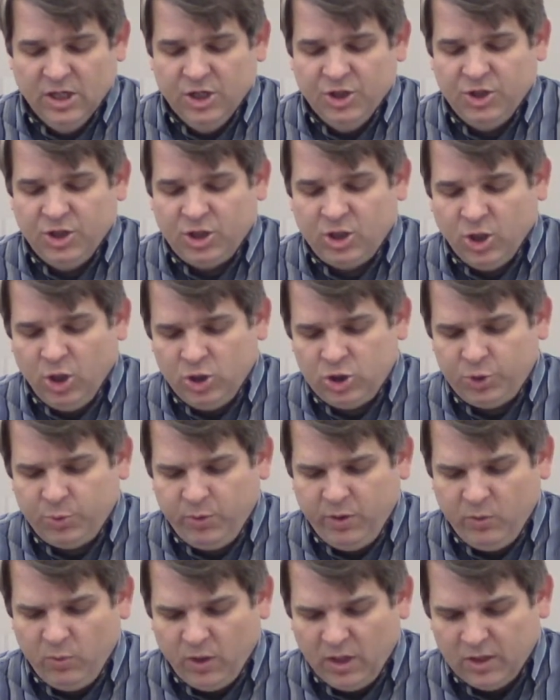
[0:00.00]
The closer
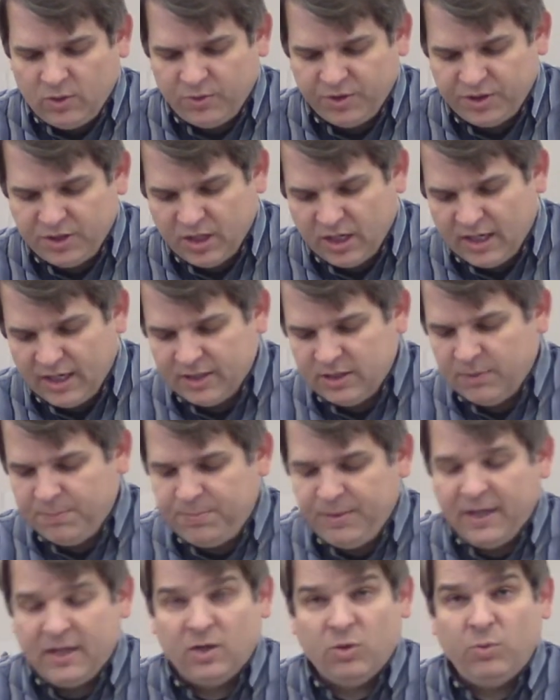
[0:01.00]
we walk with God, the
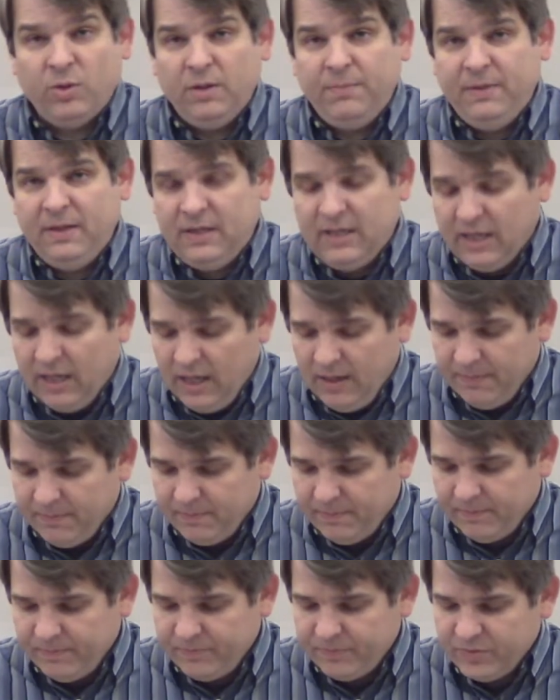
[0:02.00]
better we
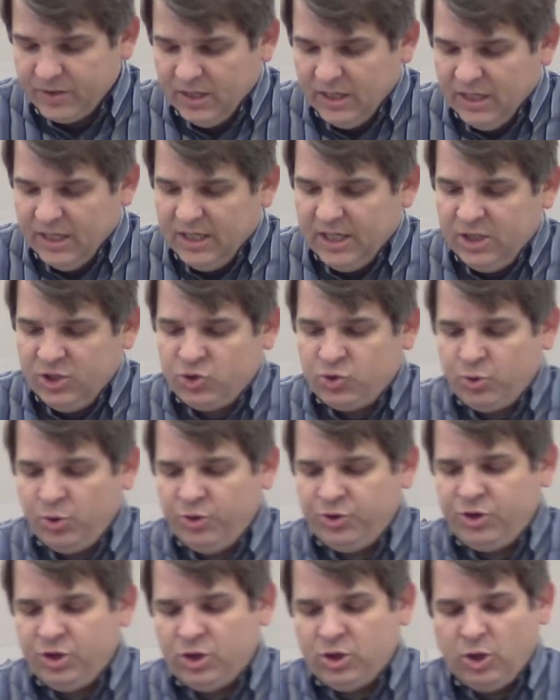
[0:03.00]
become. In
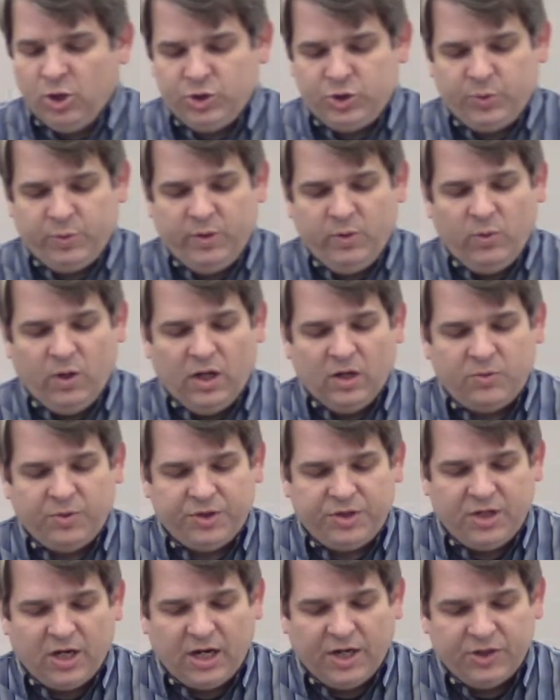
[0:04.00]
truth, the closer we walk
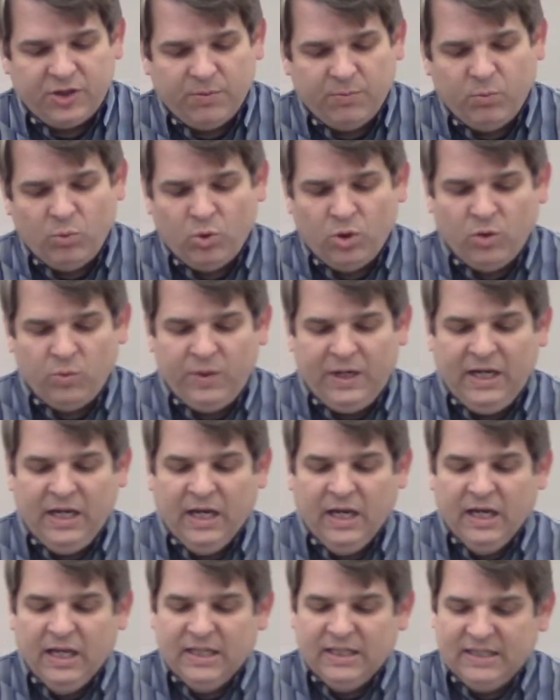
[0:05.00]
with God, the more
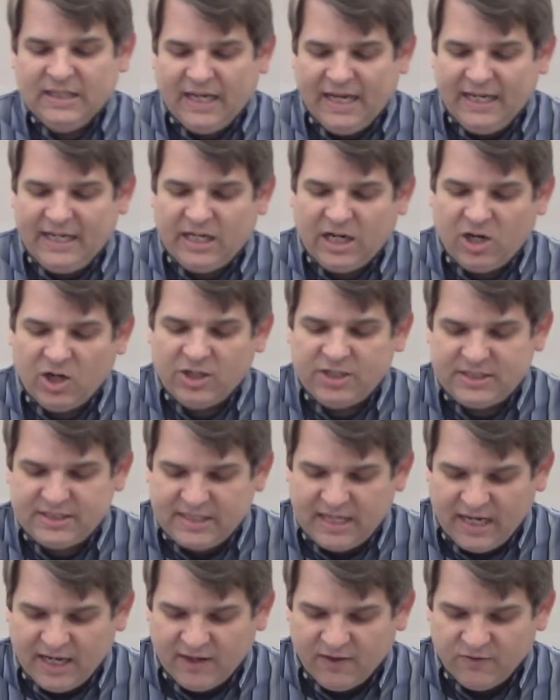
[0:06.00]
we like
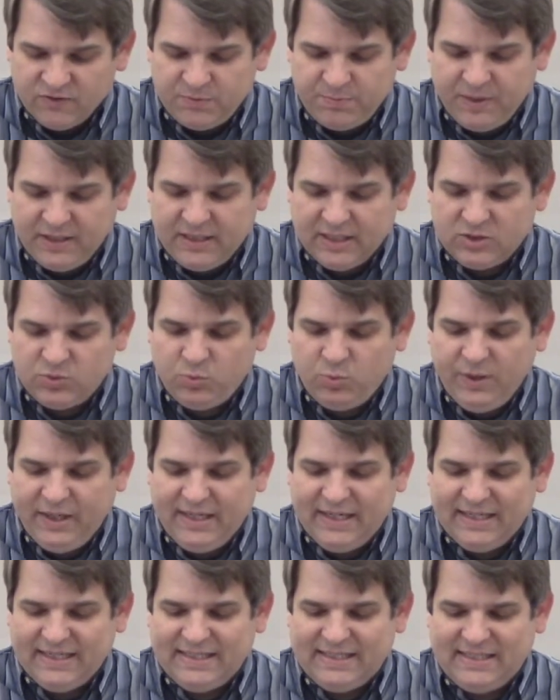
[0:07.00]
ourselves because we
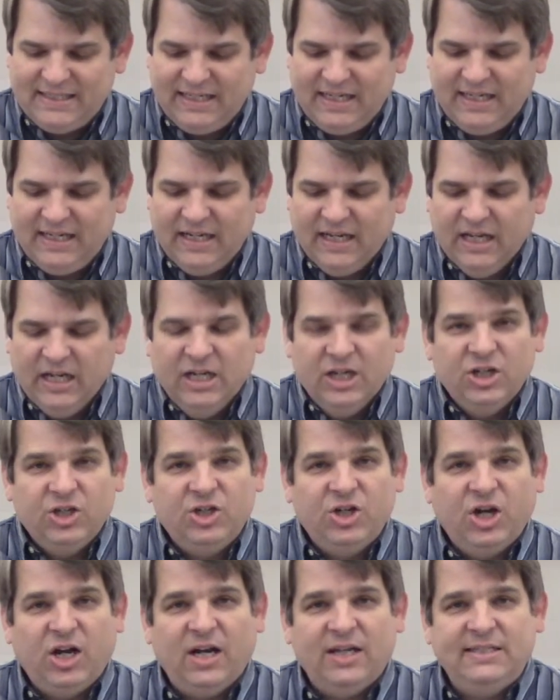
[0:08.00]
can see
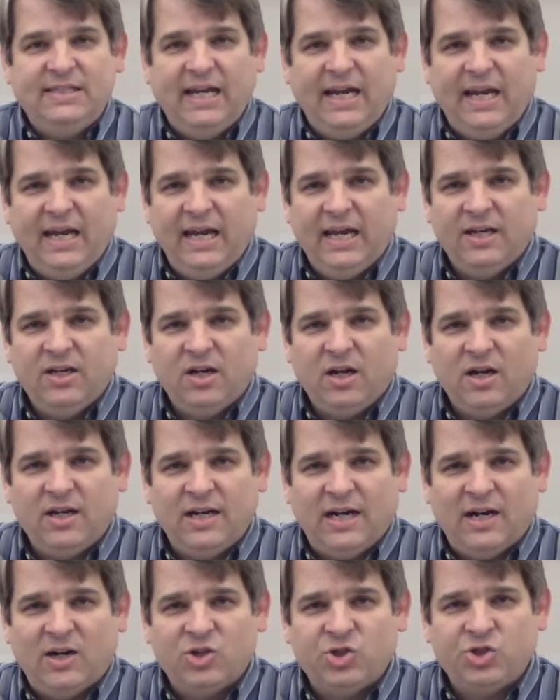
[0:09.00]
God's hand
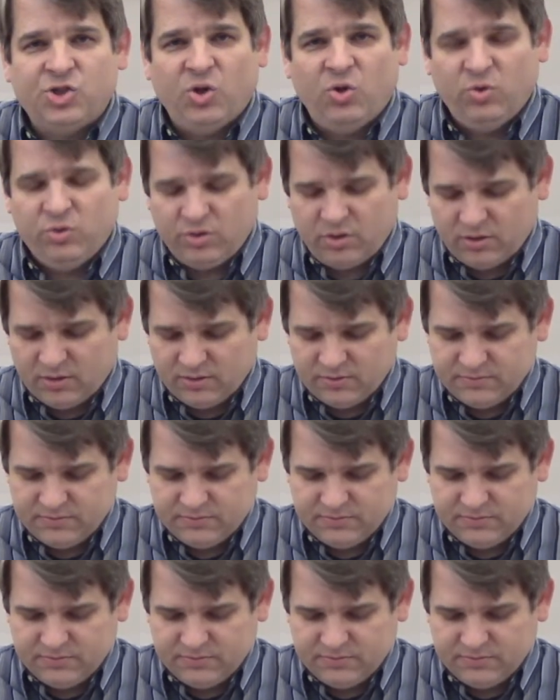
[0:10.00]
on our shoulder.